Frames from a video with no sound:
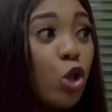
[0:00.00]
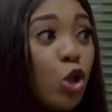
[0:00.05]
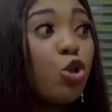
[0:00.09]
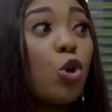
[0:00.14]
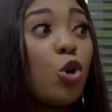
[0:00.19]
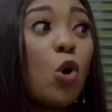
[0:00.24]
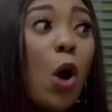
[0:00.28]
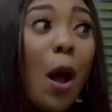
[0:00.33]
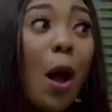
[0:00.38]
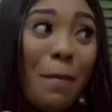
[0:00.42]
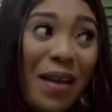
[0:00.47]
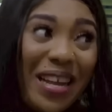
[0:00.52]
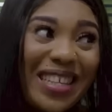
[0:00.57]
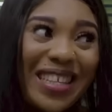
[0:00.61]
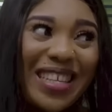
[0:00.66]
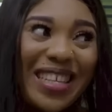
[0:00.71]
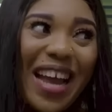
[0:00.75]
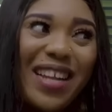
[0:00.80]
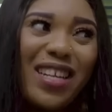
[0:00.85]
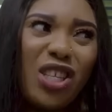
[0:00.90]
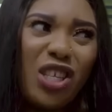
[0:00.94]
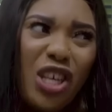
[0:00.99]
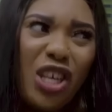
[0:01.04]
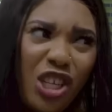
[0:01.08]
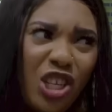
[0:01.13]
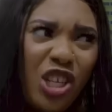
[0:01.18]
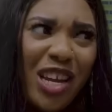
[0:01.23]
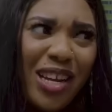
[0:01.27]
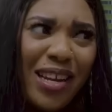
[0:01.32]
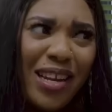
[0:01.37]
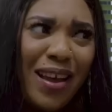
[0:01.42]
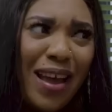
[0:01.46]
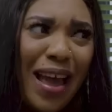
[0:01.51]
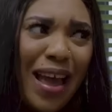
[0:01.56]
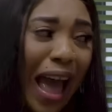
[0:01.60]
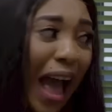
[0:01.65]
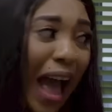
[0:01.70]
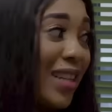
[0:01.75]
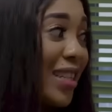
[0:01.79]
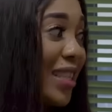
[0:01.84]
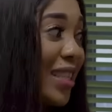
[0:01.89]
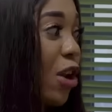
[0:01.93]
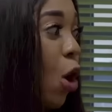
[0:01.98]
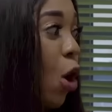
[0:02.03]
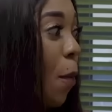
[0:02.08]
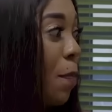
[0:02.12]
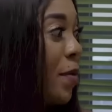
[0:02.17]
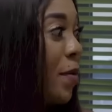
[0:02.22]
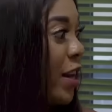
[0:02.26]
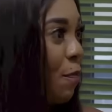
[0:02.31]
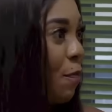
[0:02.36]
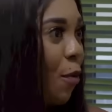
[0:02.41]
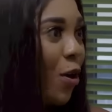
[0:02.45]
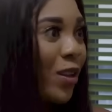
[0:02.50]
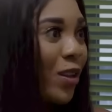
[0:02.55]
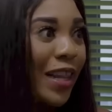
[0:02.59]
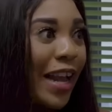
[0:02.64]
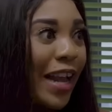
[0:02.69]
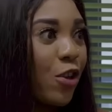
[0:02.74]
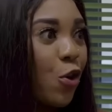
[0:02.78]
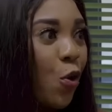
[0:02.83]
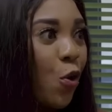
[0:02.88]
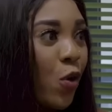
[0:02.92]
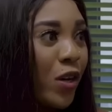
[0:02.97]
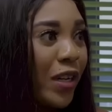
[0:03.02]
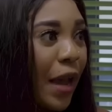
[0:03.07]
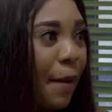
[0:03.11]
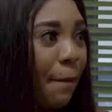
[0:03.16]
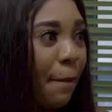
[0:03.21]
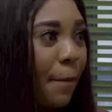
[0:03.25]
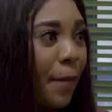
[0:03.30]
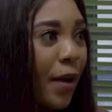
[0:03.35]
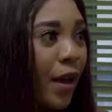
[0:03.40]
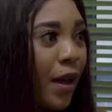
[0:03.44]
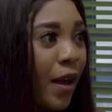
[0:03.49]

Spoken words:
to come inside this kitchen and start opening the pot like you own them?